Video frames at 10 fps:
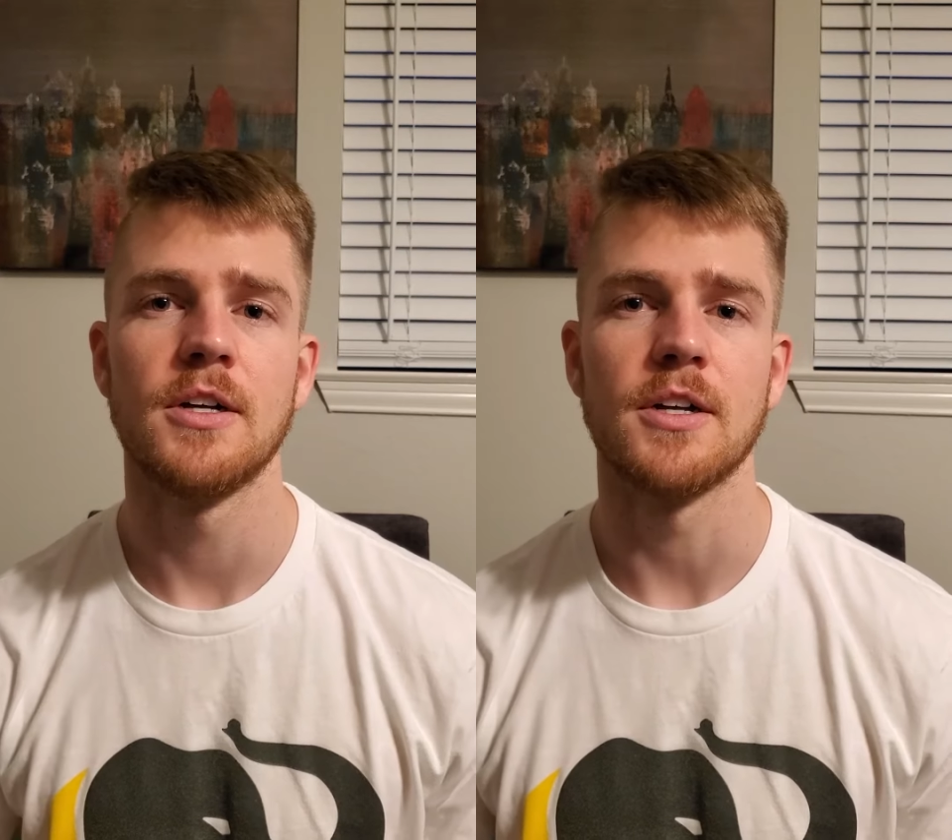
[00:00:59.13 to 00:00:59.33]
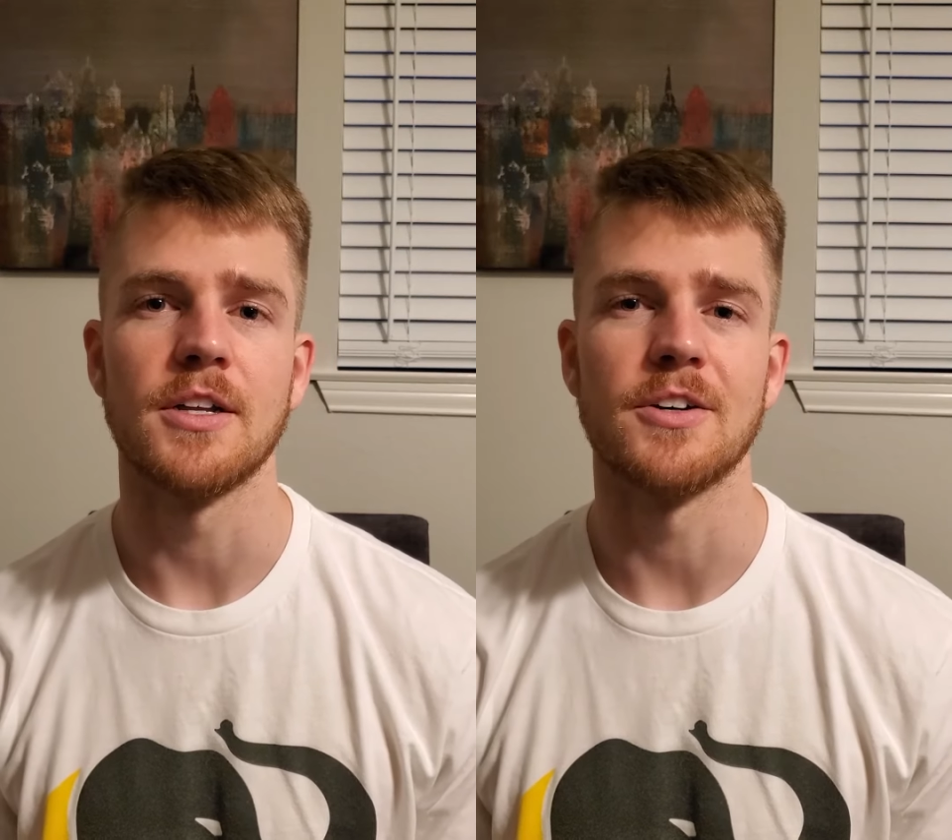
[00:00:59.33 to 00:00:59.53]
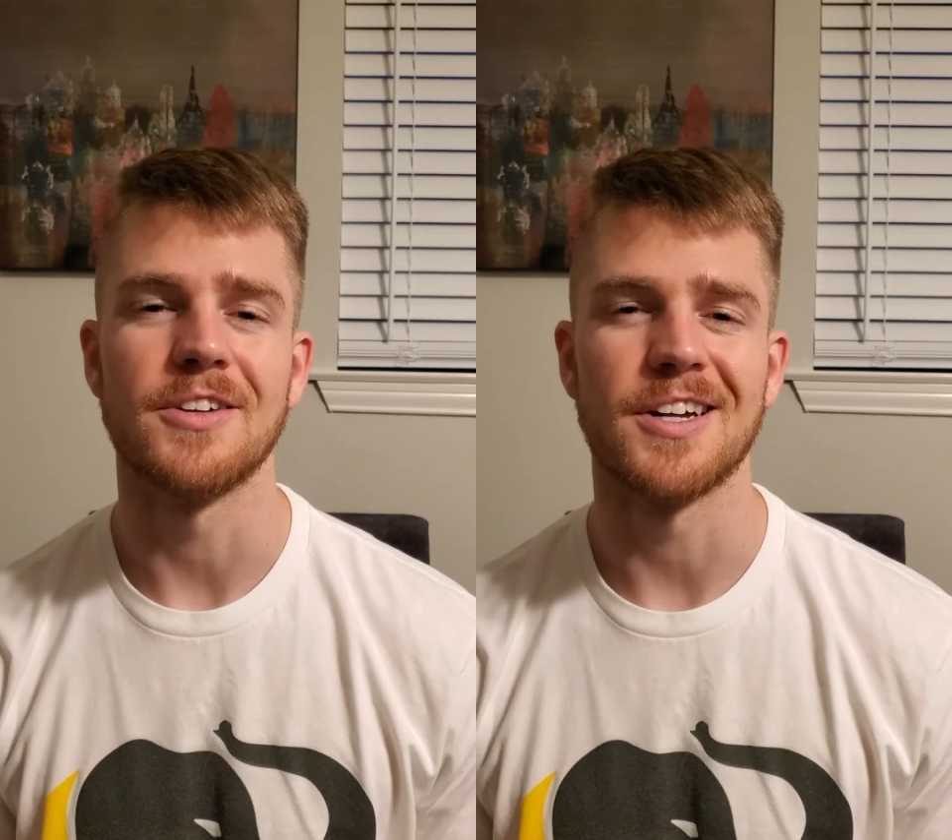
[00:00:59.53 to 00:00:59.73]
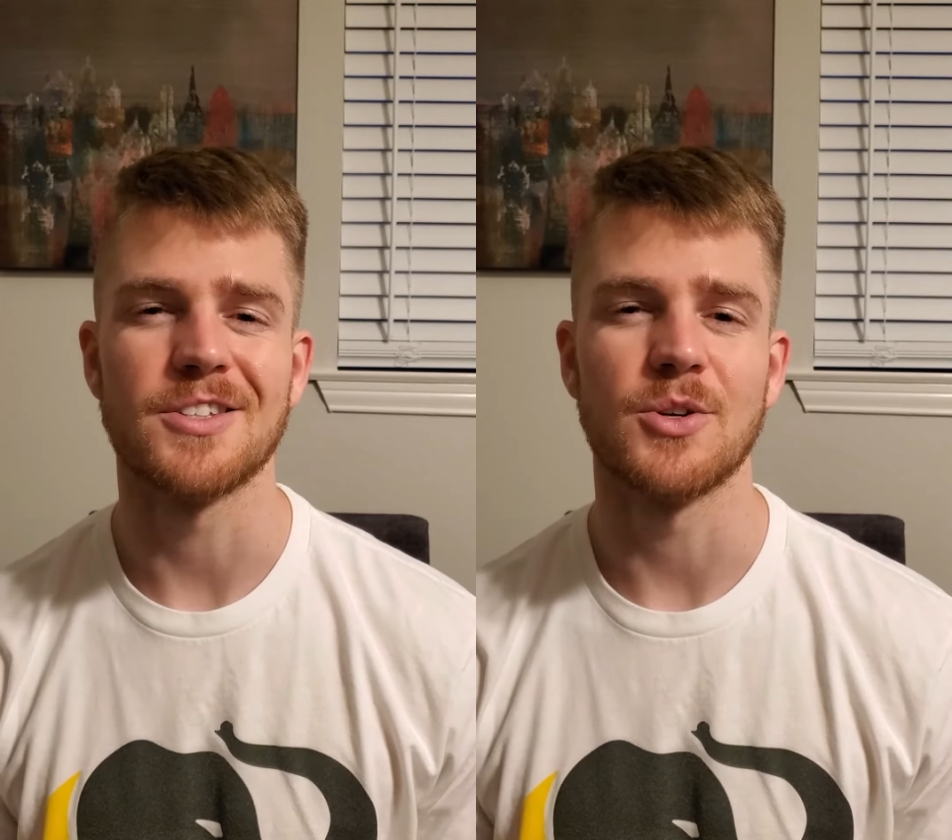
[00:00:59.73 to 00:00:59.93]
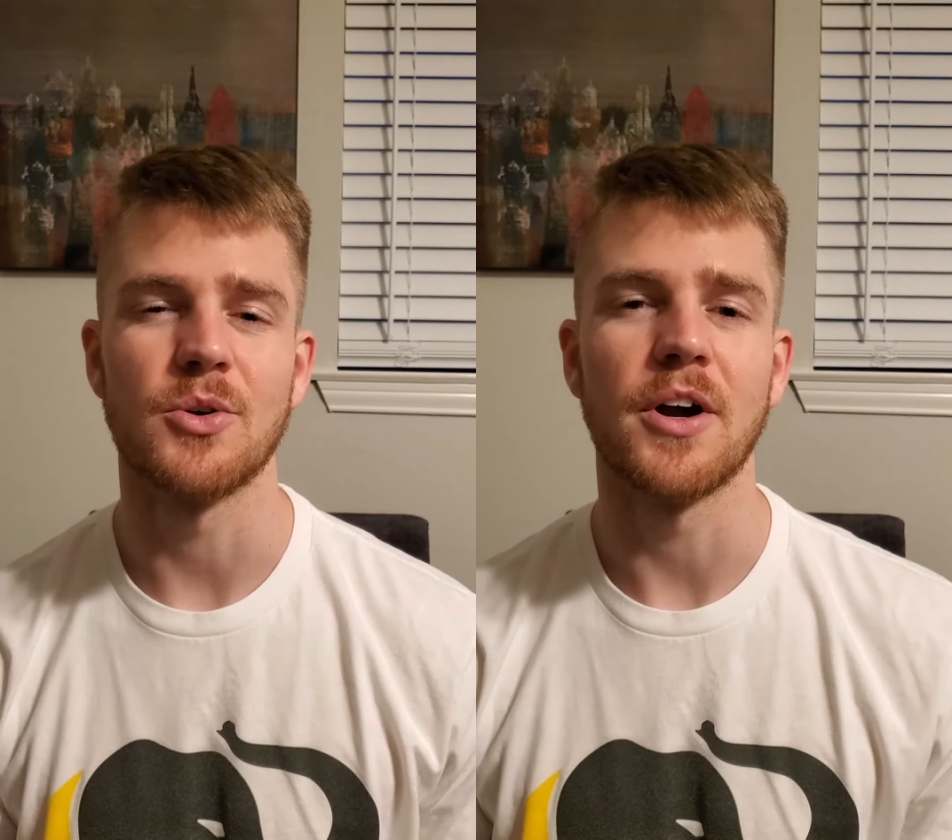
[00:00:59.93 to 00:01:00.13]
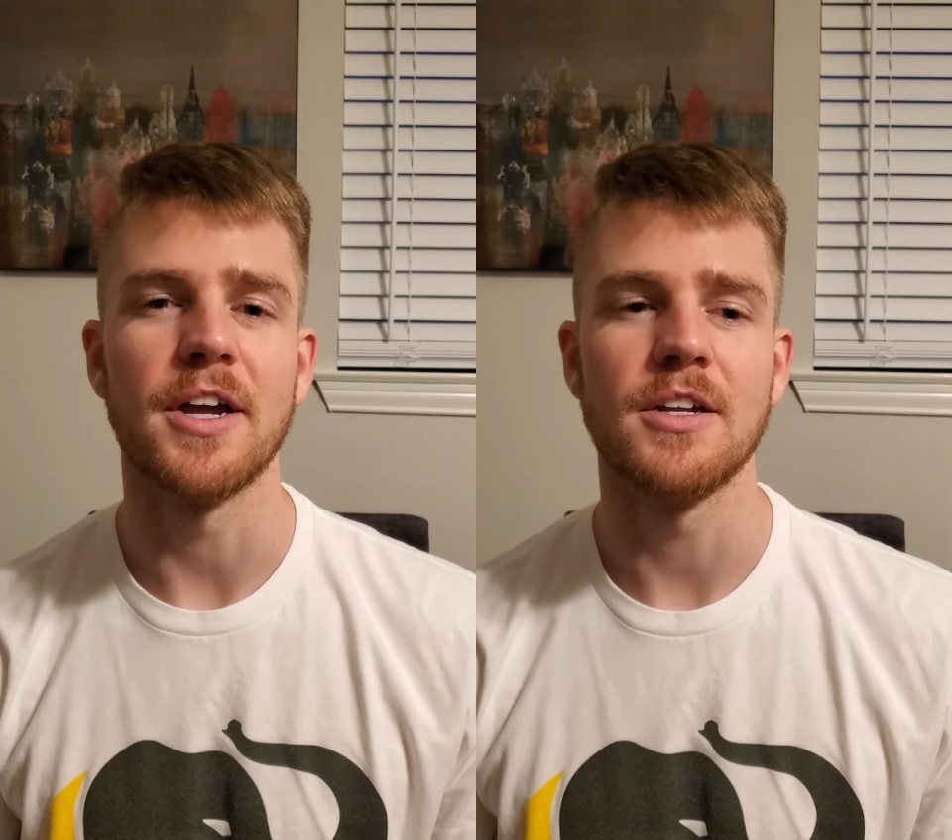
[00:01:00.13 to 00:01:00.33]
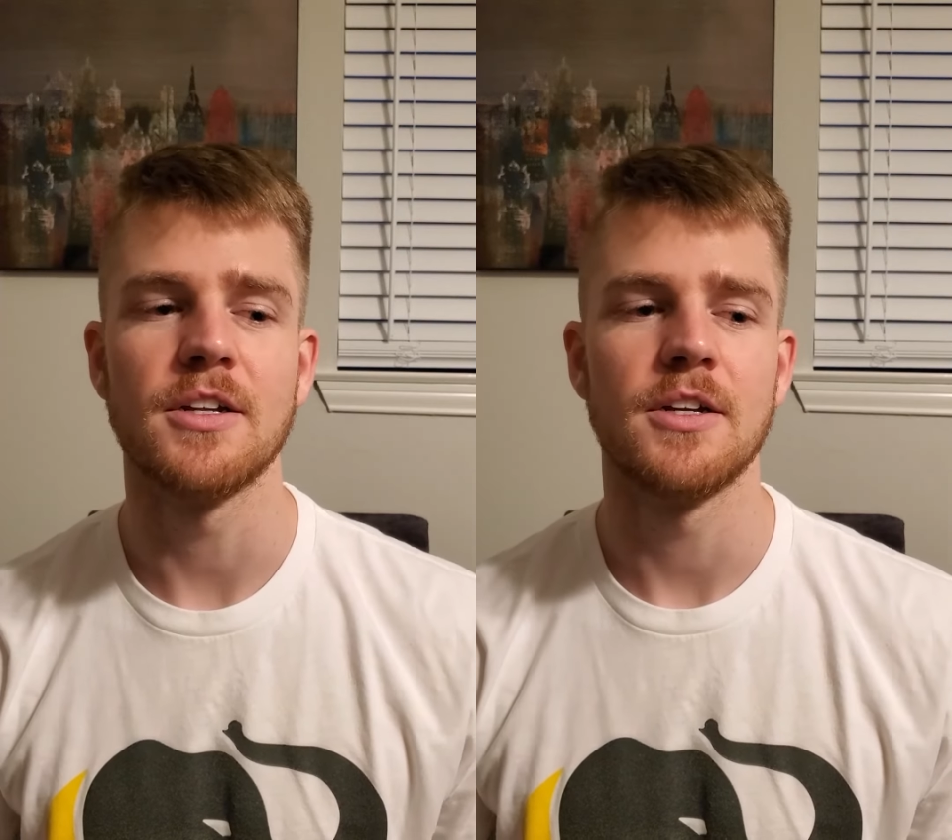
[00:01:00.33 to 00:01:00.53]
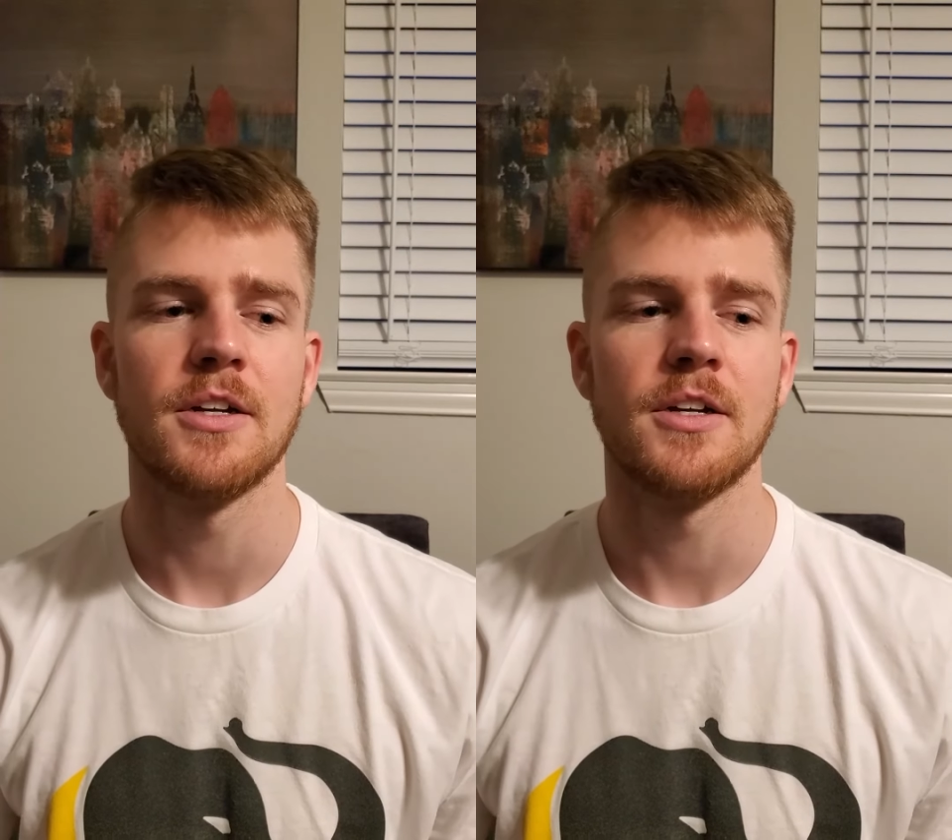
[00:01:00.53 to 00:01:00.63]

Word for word: you know, not so great.